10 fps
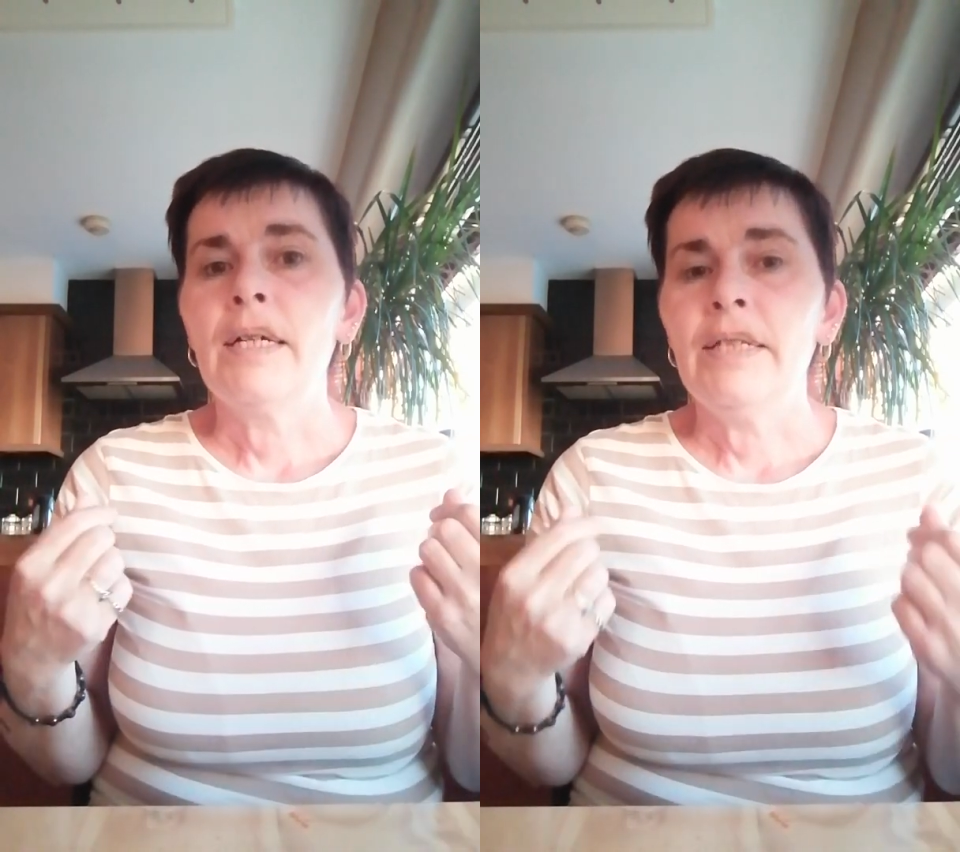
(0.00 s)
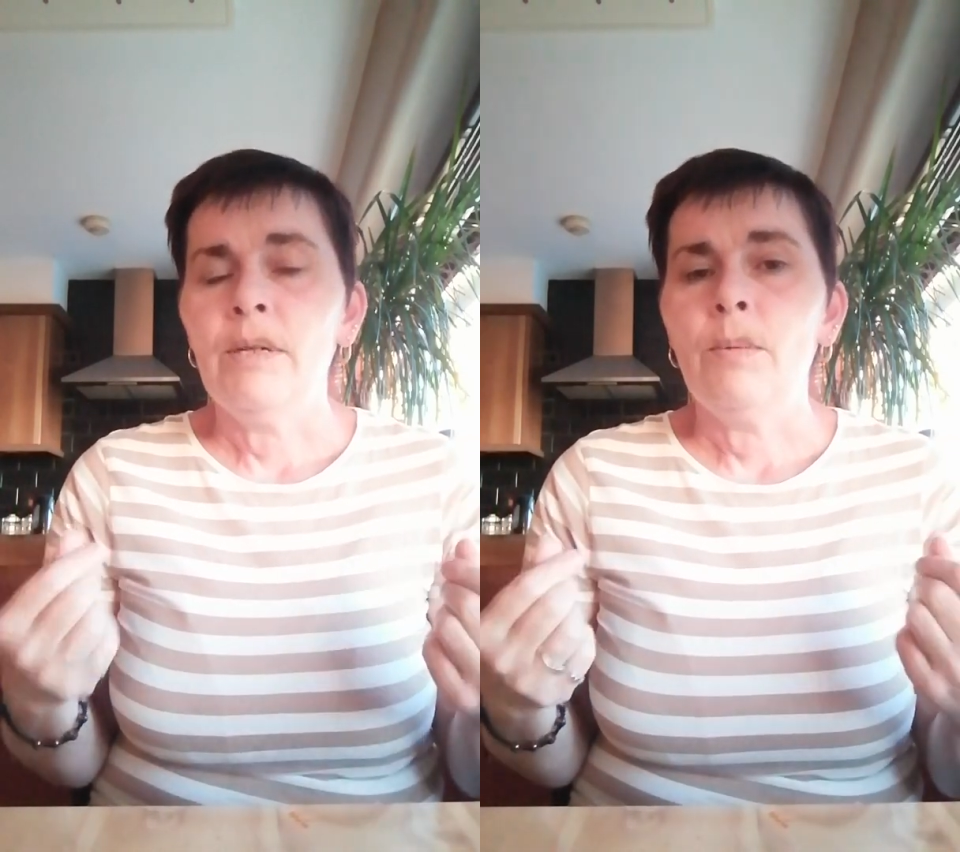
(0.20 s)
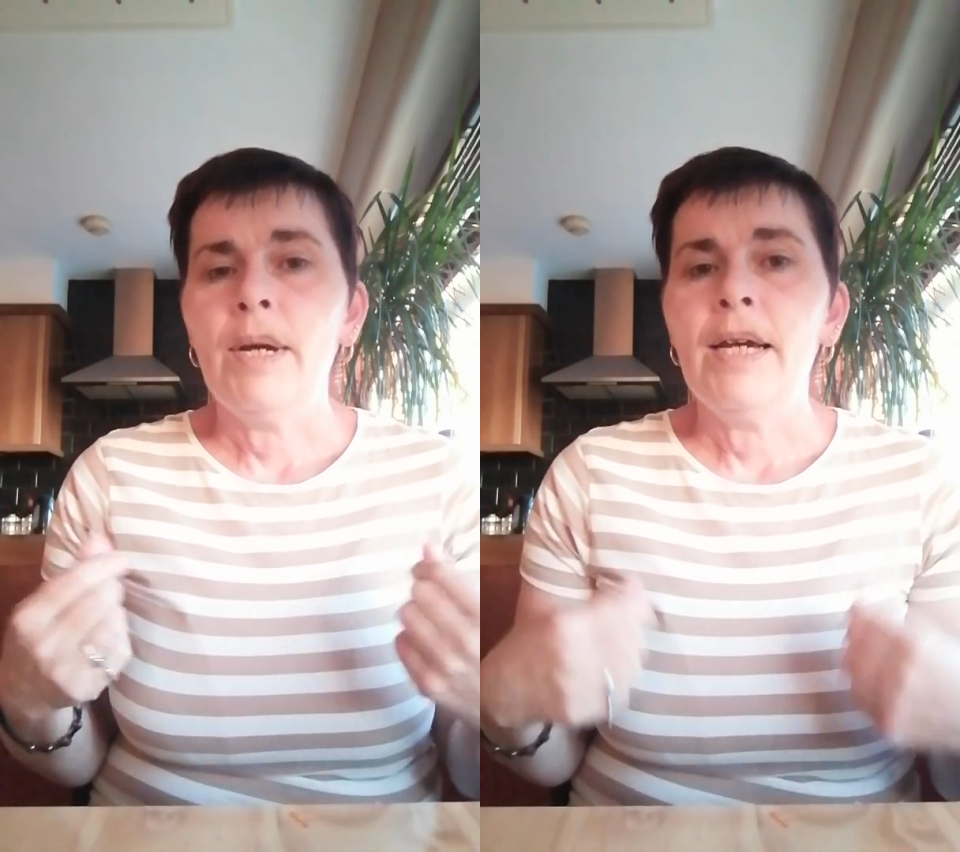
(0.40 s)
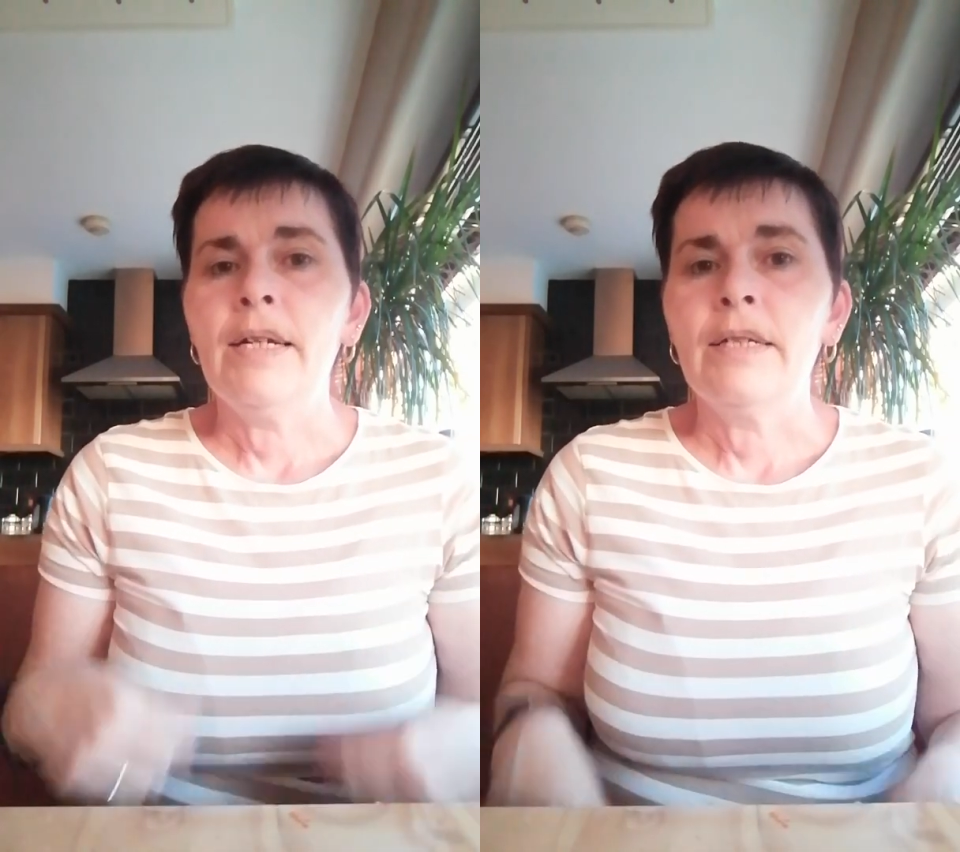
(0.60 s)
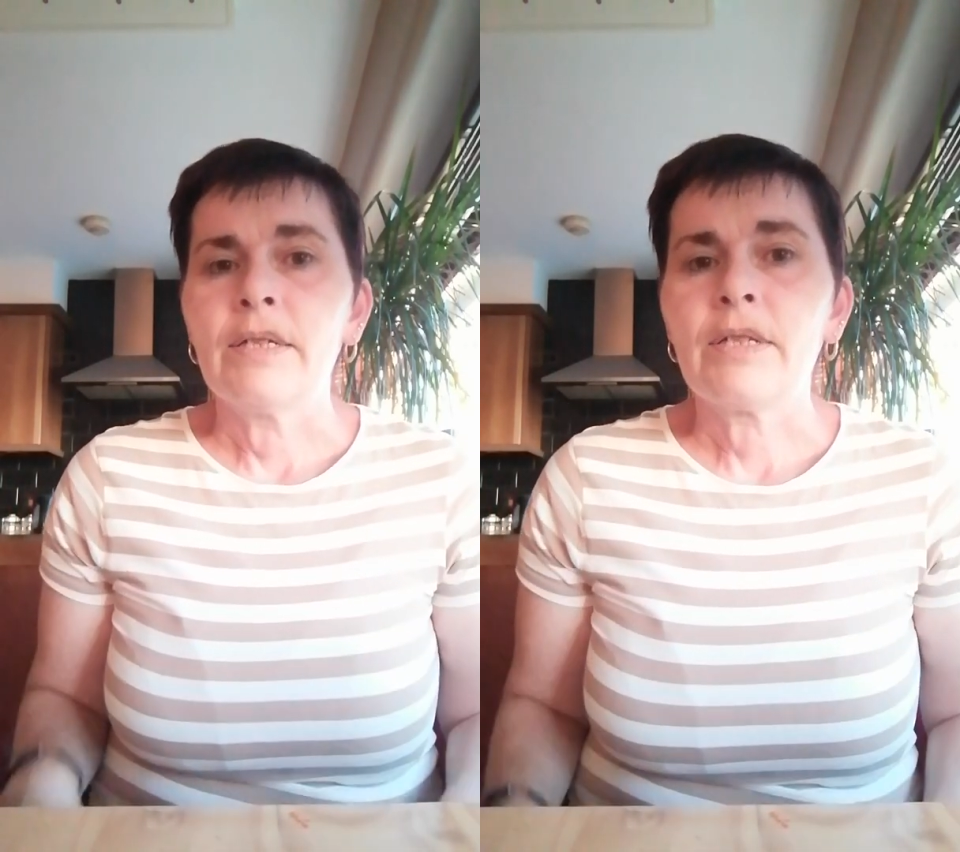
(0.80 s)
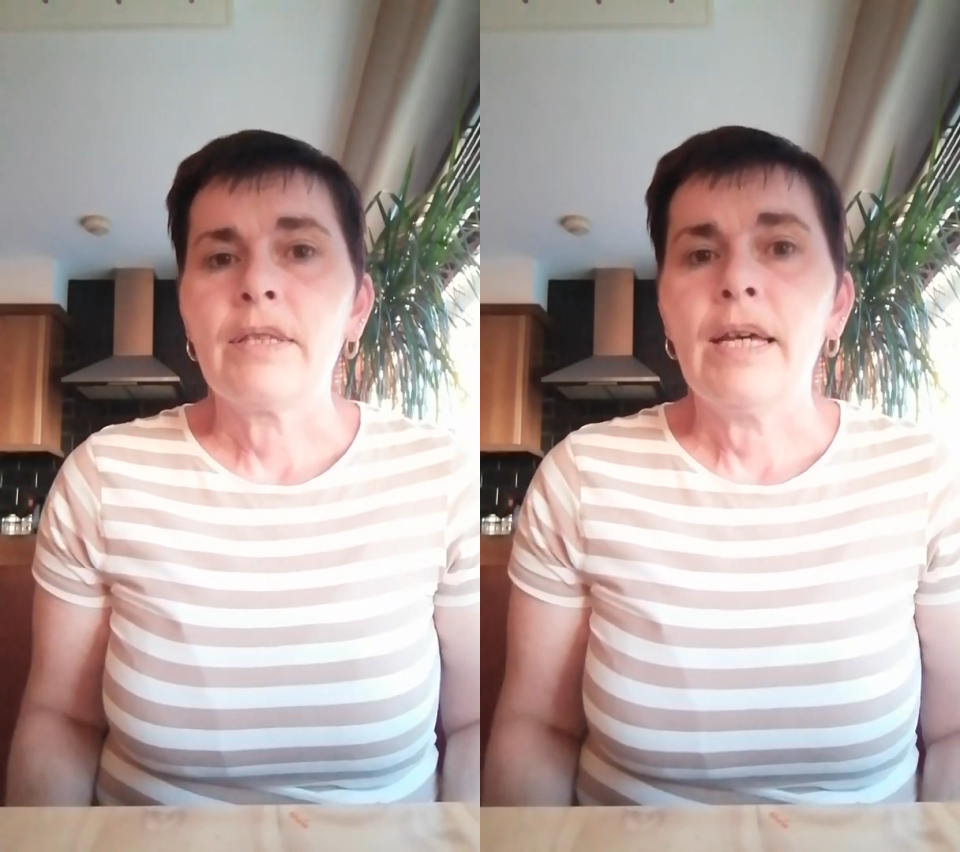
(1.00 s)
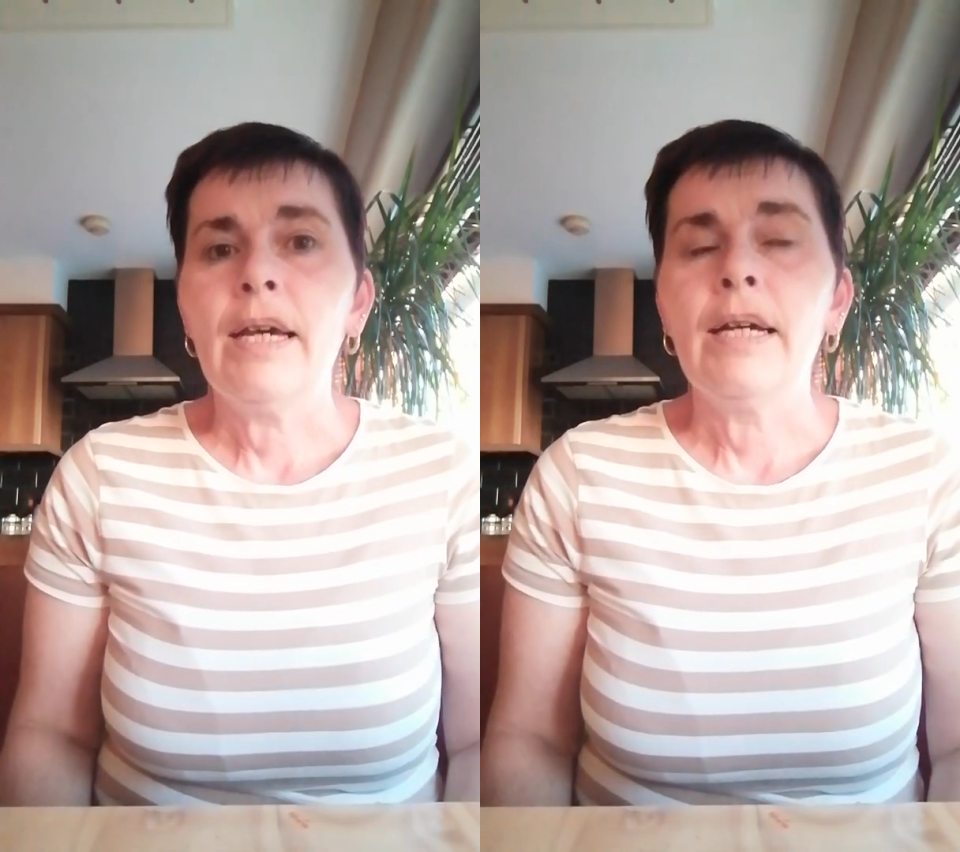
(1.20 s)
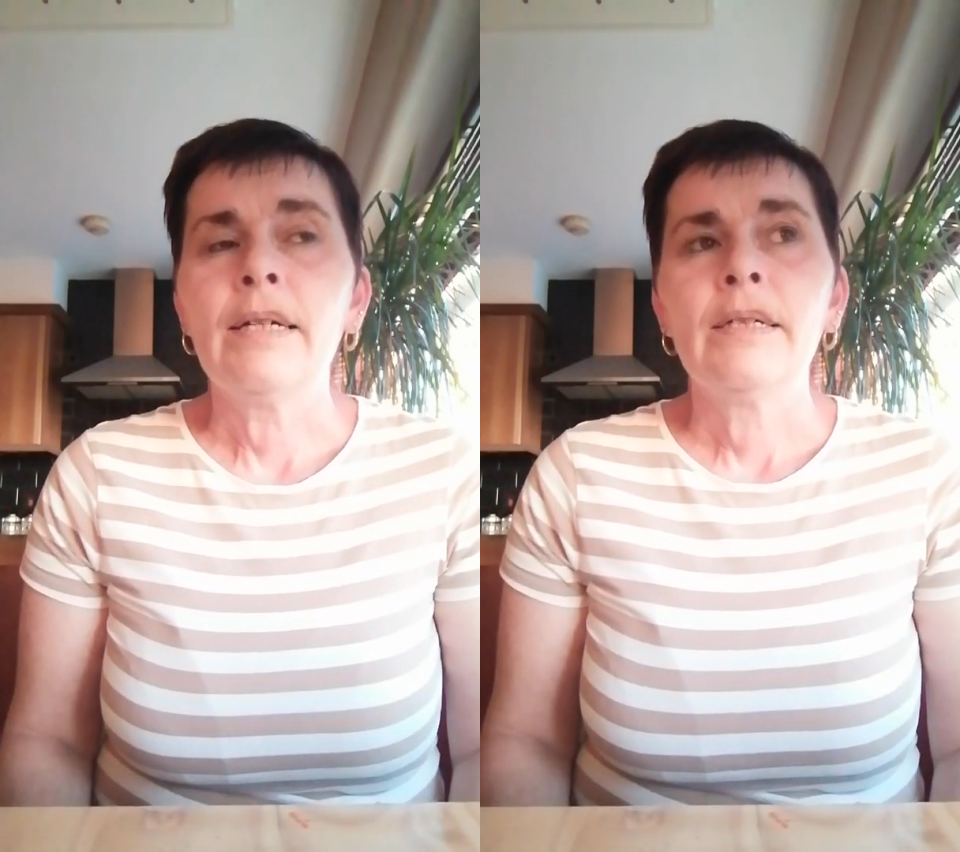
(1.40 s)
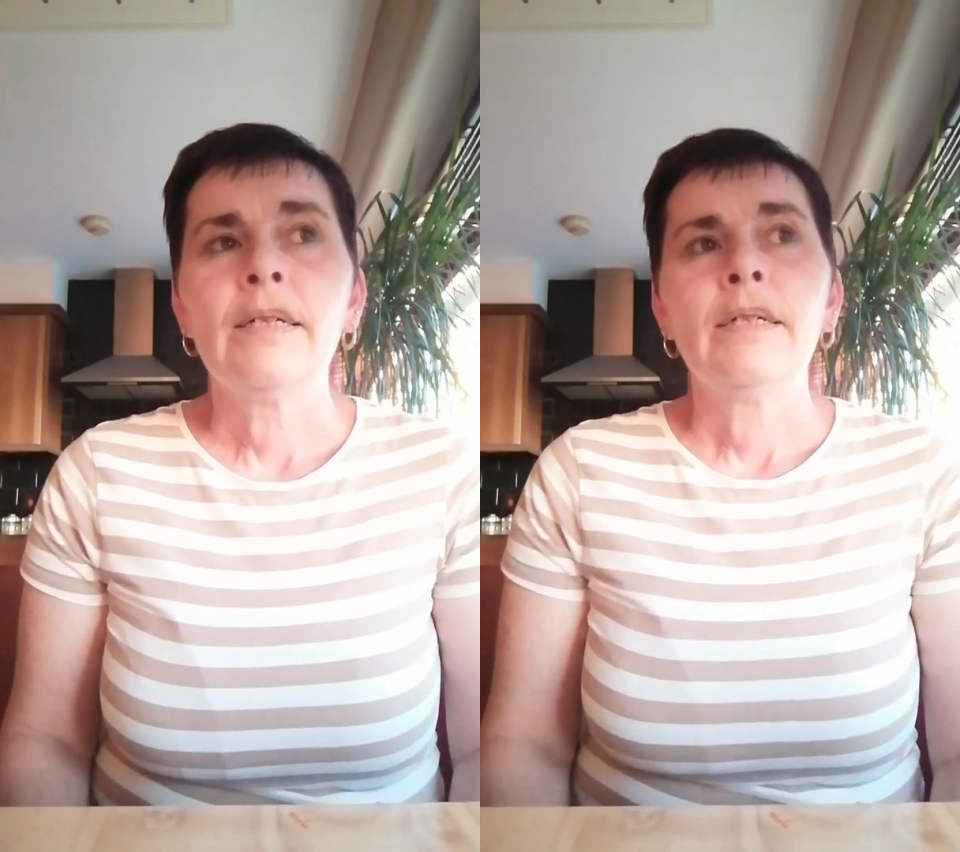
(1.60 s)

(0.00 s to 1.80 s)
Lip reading: and the awareness there,